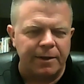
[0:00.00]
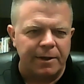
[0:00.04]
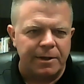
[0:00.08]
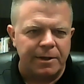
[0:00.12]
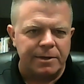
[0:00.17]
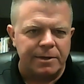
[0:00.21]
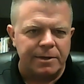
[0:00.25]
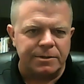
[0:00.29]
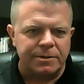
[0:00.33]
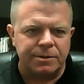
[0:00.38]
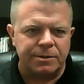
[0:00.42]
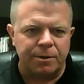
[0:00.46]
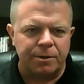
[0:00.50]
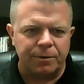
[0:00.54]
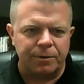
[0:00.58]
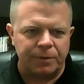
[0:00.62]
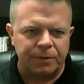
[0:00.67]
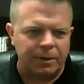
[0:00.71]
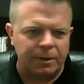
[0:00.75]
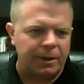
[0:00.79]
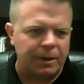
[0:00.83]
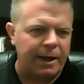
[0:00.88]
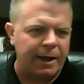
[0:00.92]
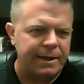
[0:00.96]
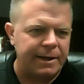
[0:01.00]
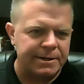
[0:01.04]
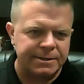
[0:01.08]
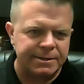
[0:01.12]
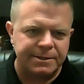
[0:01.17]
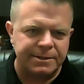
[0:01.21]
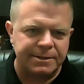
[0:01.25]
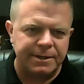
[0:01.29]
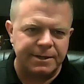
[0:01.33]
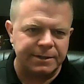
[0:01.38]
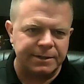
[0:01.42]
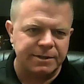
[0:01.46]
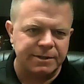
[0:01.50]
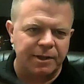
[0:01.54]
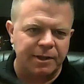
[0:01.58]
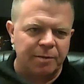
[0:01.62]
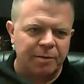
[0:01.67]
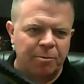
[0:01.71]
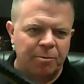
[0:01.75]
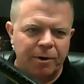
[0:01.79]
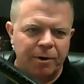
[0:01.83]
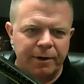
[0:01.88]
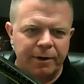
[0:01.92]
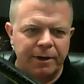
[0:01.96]
So the lightest sticks on the
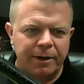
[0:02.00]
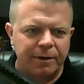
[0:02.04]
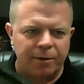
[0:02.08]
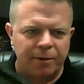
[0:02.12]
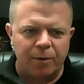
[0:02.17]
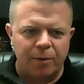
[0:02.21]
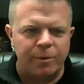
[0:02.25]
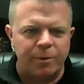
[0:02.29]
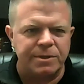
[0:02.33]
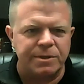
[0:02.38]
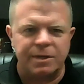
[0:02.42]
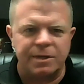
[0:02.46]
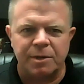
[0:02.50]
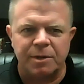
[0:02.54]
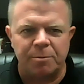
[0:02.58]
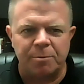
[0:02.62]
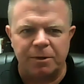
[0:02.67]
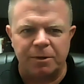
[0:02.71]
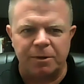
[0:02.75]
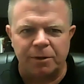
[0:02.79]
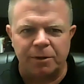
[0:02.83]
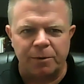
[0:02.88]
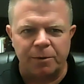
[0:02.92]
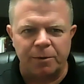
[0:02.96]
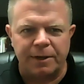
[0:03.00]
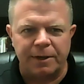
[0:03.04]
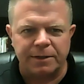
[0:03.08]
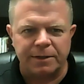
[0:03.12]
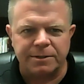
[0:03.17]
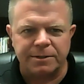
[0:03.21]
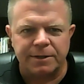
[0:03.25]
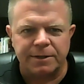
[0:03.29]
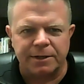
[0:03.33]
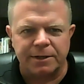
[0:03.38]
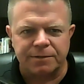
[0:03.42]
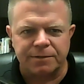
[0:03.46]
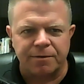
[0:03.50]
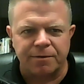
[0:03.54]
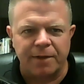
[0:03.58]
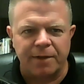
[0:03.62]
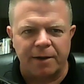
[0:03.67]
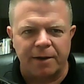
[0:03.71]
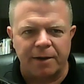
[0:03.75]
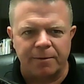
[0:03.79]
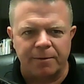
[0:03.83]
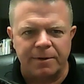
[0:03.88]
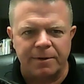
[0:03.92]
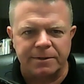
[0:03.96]
market are always going to be low kick sticks for
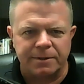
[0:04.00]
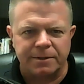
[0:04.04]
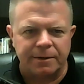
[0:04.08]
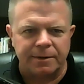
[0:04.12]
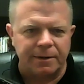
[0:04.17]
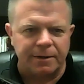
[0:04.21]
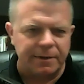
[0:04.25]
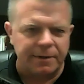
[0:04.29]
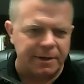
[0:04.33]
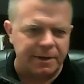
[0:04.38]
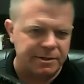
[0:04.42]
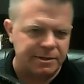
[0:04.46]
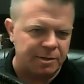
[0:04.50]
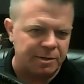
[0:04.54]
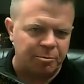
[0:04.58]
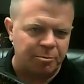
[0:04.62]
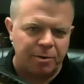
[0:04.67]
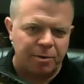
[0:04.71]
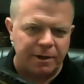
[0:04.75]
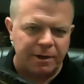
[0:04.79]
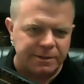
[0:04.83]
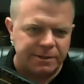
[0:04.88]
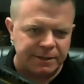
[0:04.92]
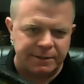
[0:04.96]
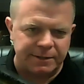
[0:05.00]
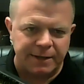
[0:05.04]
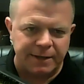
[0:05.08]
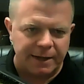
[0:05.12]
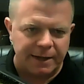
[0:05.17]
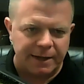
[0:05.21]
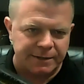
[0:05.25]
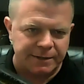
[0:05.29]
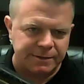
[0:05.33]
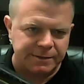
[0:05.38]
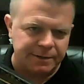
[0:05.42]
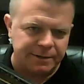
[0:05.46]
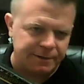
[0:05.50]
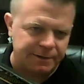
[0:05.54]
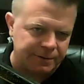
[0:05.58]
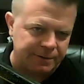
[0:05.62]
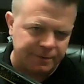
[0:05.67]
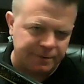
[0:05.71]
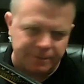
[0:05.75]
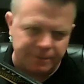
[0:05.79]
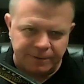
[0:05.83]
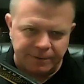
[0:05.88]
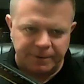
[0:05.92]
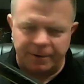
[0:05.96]
that reason. That's the Project X. And,
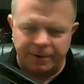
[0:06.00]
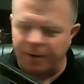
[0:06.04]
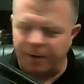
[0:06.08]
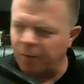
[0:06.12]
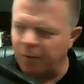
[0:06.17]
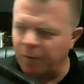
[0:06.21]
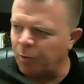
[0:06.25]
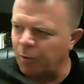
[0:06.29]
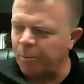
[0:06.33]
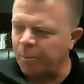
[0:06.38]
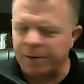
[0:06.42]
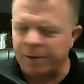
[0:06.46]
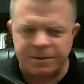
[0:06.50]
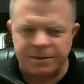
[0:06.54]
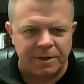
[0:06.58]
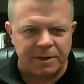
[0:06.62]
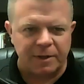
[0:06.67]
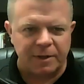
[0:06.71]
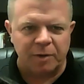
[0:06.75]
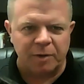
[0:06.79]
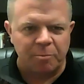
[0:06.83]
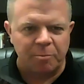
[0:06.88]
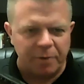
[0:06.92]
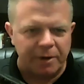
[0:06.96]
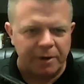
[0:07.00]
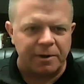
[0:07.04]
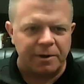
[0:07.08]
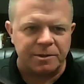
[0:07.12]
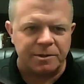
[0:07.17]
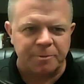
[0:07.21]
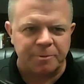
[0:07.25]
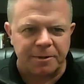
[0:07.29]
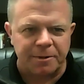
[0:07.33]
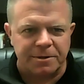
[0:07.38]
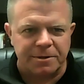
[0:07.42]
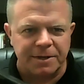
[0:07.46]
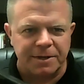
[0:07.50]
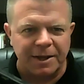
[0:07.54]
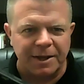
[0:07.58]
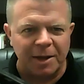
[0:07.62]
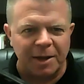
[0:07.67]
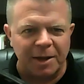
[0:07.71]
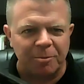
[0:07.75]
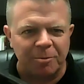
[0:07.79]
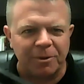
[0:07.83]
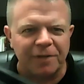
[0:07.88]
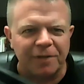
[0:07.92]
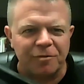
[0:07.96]
you know, I won't mention the competitors, but there's a
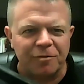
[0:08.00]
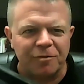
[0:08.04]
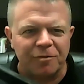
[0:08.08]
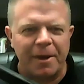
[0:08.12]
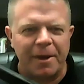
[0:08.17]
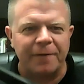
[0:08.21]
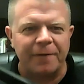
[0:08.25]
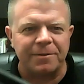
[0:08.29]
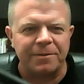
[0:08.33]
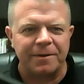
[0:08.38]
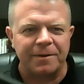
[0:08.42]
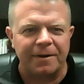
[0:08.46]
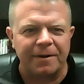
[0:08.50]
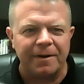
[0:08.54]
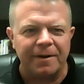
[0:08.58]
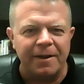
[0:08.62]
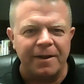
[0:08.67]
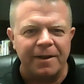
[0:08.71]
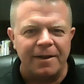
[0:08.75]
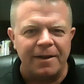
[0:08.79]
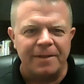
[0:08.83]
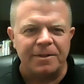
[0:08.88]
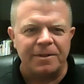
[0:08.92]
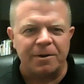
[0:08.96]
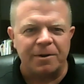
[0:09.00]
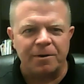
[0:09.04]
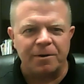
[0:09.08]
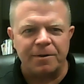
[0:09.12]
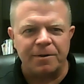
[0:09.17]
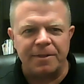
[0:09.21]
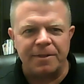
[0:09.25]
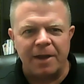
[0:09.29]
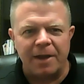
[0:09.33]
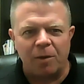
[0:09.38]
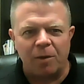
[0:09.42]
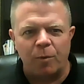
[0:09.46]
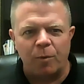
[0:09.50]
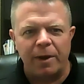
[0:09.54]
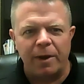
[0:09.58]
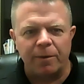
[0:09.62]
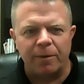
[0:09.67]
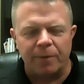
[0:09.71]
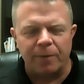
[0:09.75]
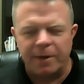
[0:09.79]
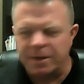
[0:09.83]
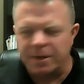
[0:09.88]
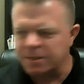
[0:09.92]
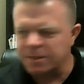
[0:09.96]
couple of them out there that are in that weight
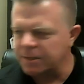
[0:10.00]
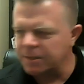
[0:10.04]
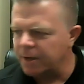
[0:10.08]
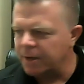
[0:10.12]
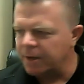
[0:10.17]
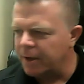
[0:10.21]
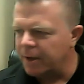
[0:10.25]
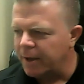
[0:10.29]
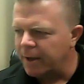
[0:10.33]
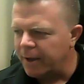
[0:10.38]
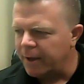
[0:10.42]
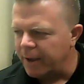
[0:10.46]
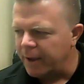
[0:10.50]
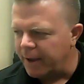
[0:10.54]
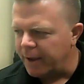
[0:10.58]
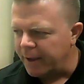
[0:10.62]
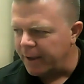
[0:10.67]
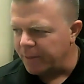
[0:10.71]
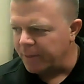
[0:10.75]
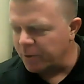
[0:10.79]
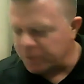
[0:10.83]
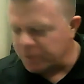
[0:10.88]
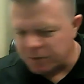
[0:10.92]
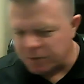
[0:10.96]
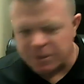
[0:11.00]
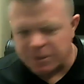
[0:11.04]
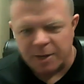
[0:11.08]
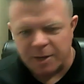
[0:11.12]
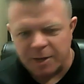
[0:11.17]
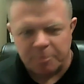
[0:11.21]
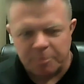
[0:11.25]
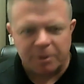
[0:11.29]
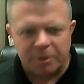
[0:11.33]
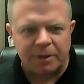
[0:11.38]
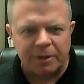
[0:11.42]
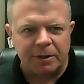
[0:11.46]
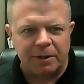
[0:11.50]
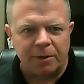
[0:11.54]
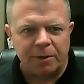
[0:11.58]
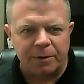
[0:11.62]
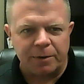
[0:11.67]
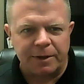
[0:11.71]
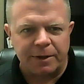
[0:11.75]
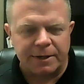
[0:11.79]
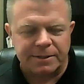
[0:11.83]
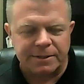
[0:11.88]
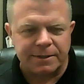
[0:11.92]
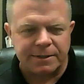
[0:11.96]
range. Those are typically low
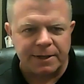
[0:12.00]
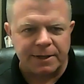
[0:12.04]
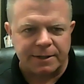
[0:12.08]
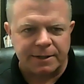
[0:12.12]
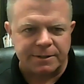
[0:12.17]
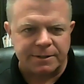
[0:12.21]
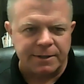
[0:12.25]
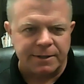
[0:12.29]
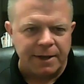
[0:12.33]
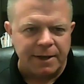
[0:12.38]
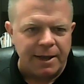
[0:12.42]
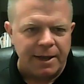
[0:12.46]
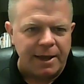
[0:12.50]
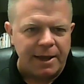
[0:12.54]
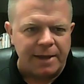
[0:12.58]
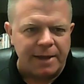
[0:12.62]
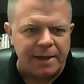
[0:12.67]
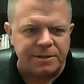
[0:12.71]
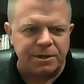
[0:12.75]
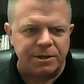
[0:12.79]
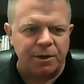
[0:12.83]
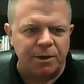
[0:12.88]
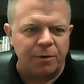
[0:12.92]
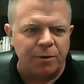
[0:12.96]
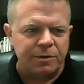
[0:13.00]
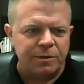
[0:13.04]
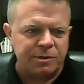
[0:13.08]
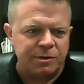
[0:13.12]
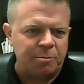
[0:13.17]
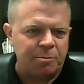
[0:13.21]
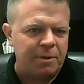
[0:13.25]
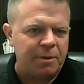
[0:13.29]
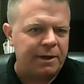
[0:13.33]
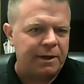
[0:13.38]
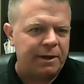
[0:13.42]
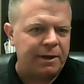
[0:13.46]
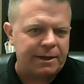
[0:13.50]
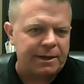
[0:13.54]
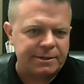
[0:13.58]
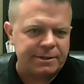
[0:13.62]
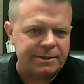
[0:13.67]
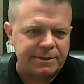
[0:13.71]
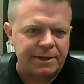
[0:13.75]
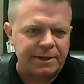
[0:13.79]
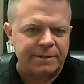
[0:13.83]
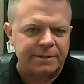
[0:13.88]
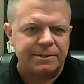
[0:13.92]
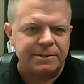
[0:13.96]
kick sticks. As you go into mid kick
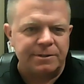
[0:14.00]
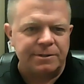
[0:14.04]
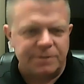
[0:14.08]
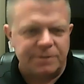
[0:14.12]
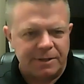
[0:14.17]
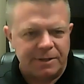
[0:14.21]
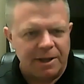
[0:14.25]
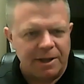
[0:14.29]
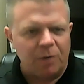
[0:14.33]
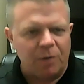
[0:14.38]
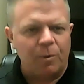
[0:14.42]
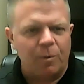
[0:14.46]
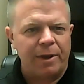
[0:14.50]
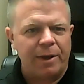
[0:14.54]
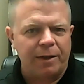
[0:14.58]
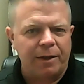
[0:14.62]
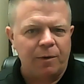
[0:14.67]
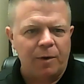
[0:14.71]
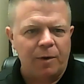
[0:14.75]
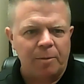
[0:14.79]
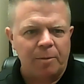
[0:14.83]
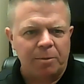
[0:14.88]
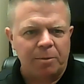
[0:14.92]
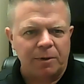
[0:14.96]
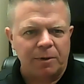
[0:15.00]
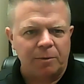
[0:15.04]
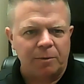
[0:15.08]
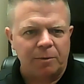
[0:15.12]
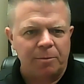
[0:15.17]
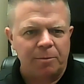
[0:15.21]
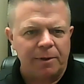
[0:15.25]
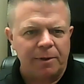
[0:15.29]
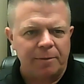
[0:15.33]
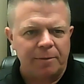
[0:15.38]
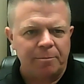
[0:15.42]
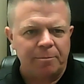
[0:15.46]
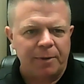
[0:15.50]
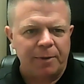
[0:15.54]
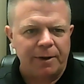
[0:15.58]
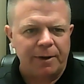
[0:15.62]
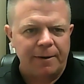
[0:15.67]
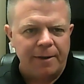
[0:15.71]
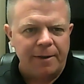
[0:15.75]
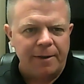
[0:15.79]
sticks, you see that weight go up a little bit. But